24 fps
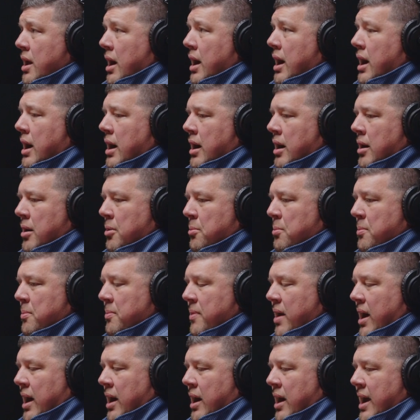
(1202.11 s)
In
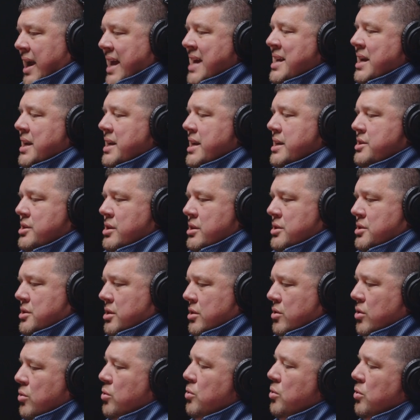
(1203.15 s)
addition
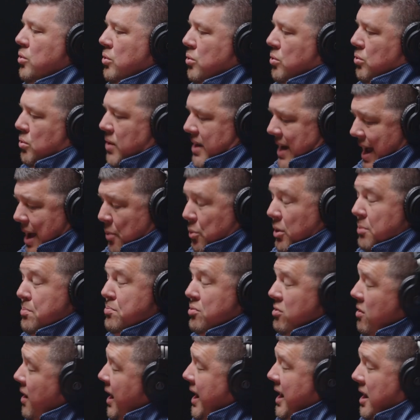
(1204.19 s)
to what I would
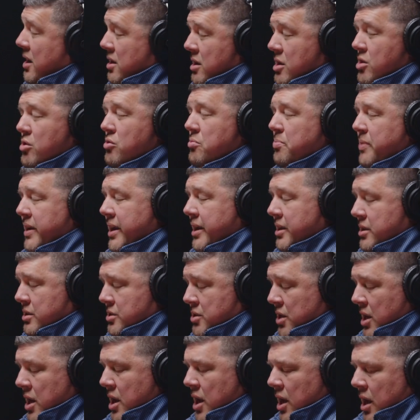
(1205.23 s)
pray and hope
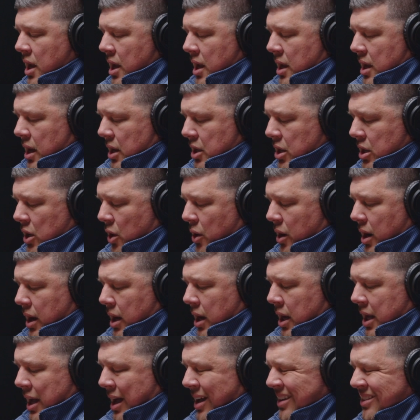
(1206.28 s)
is
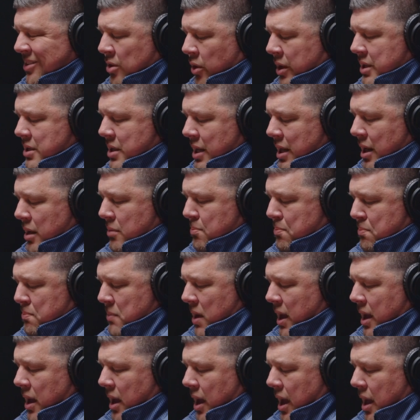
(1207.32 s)
anointed
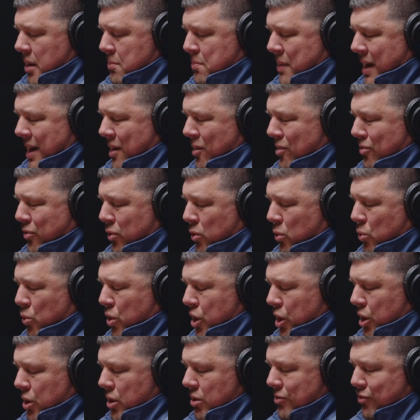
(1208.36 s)
and powerful
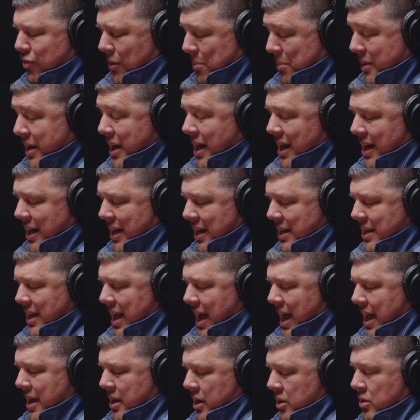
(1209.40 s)
word from God
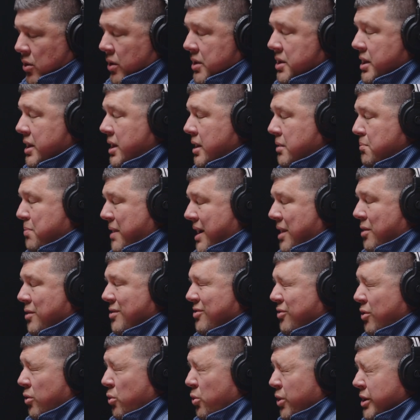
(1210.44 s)
and anointed and
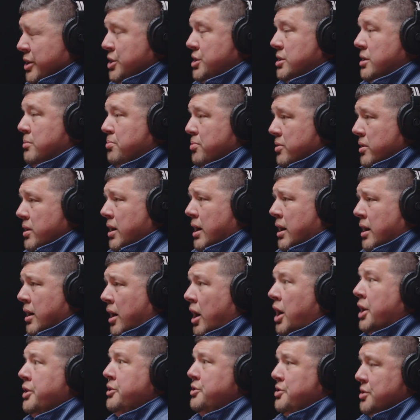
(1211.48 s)
powerful worship
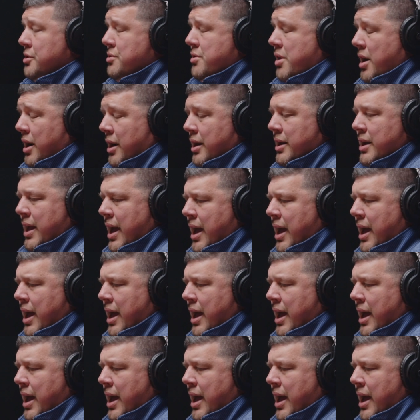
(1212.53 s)
unto God.